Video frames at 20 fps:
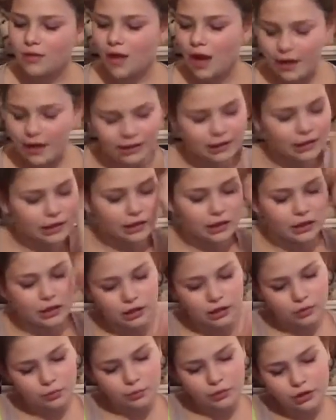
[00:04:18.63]
I need to get
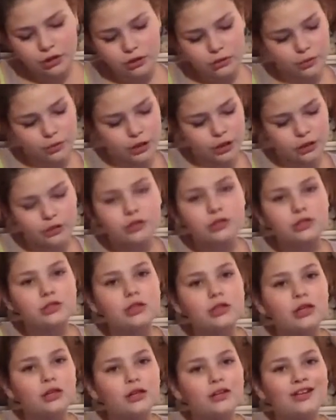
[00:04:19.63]
a winter one and just
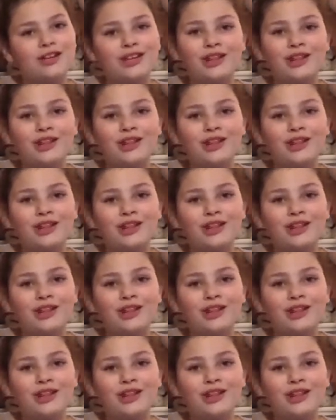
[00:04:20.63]
like